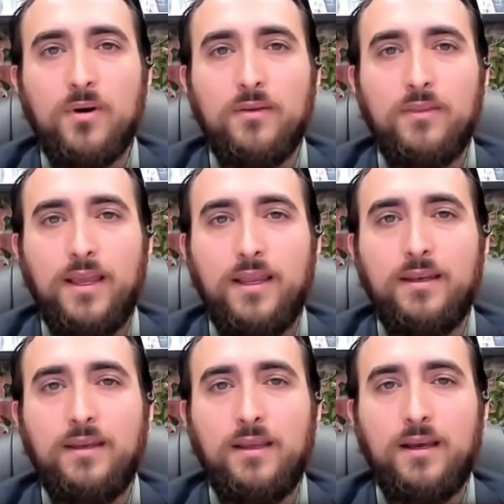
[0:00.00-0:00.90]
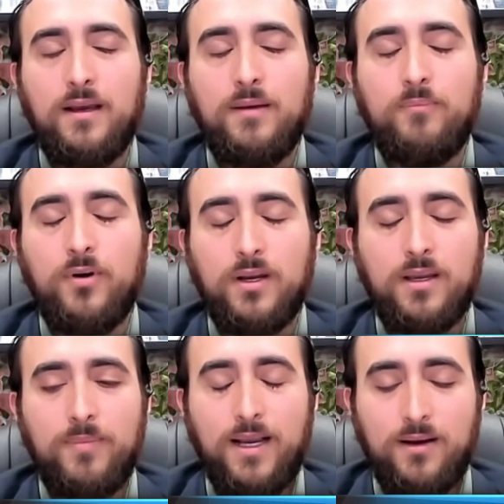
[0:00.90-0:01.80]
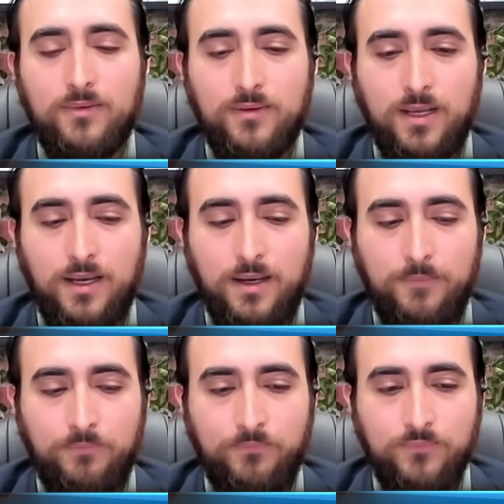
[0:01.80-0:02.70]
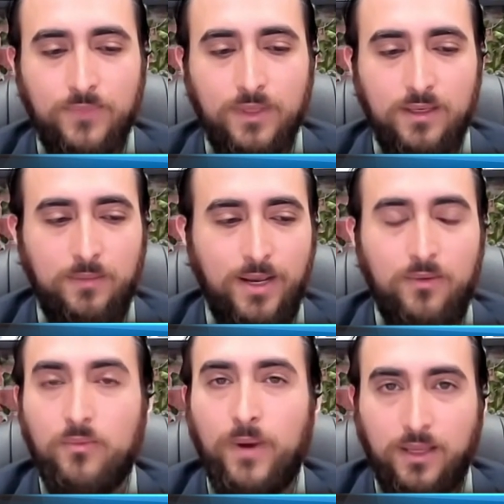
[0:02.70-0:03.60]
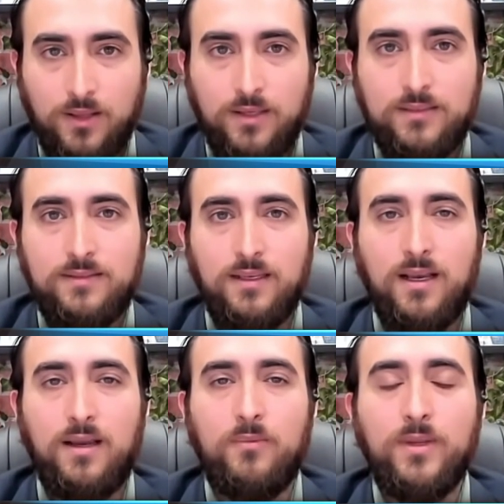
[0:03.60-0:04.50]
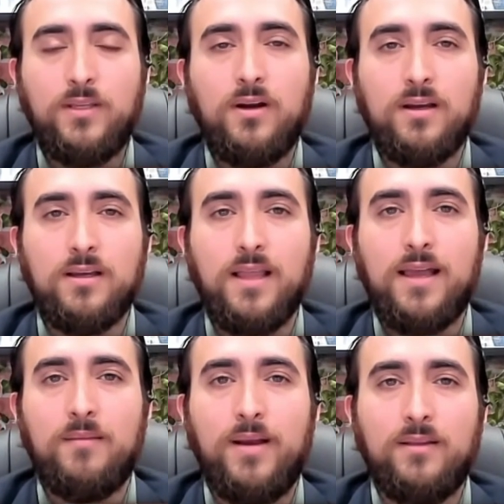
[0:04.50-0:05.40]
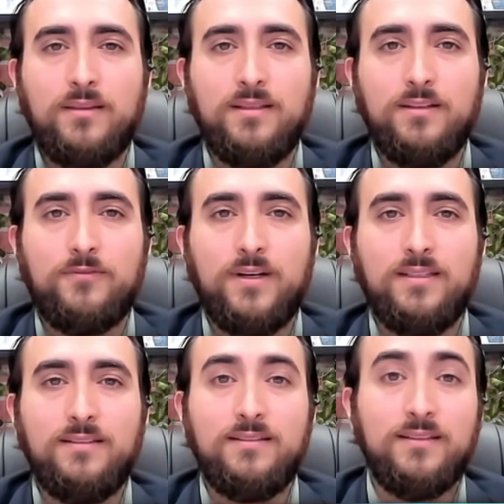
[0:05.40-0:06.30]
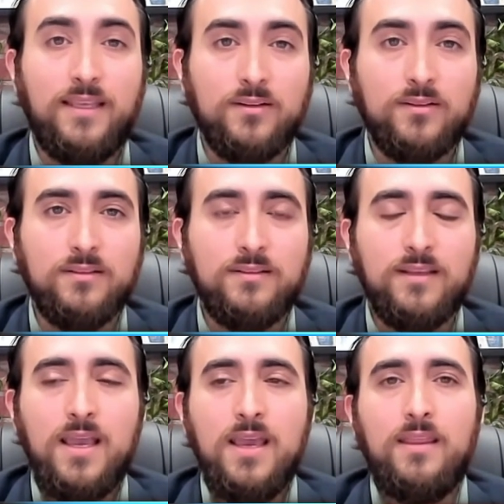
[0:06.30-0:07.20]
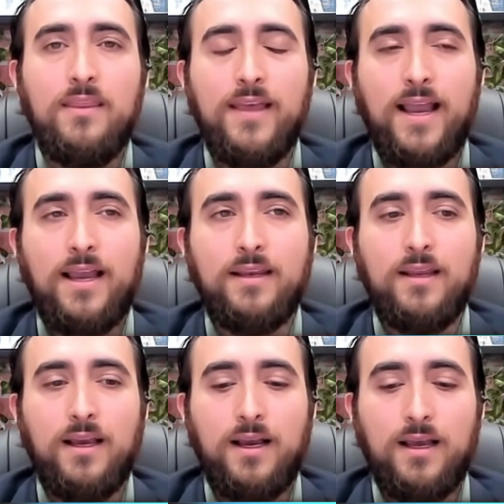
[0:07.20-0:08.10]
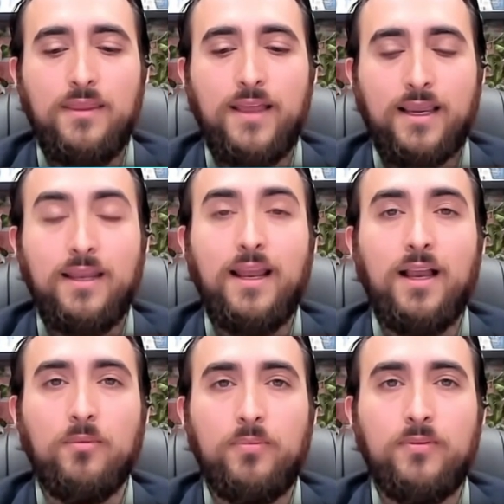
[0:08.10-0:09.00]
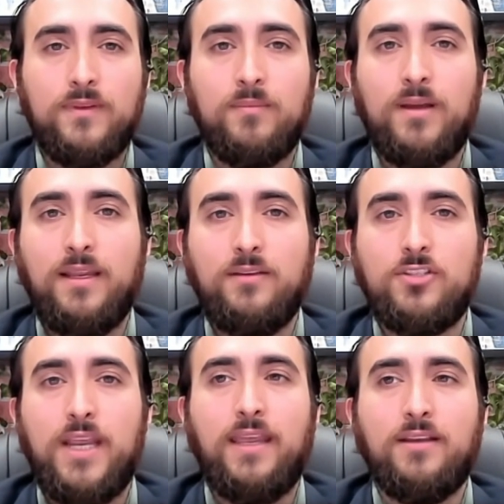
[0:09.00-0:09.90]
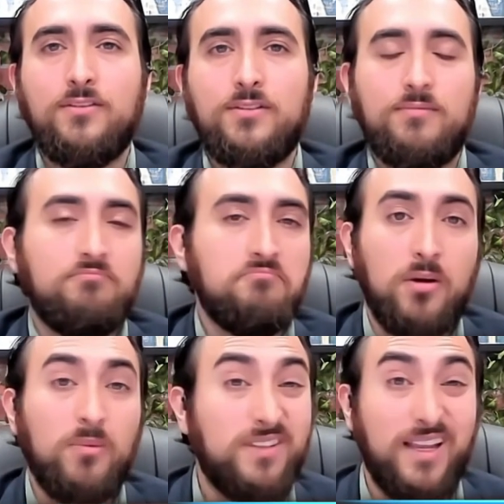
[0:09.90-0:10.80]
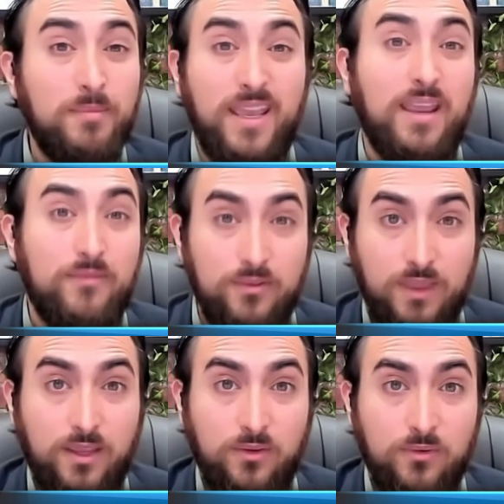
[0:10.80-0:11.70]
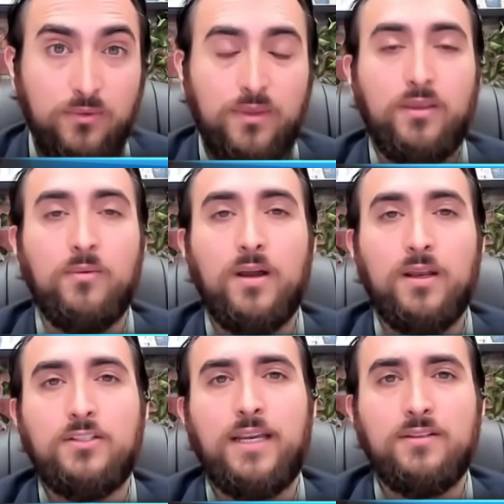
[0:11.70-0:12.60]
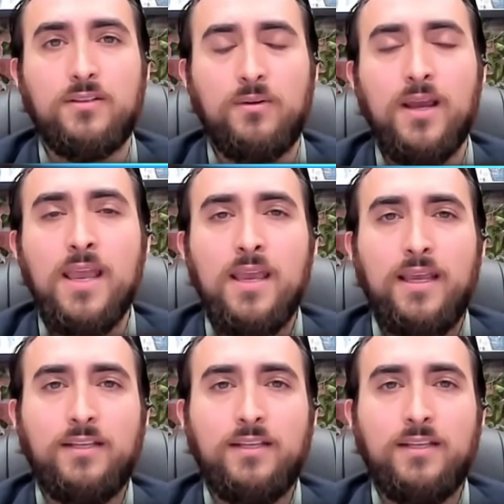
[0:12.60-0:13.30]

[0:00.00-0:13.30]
more than a book about um, about weight loss. Uh, we talk a lot about the different skills that uh, that can help somebody change almost any behavior that you that you want to change. So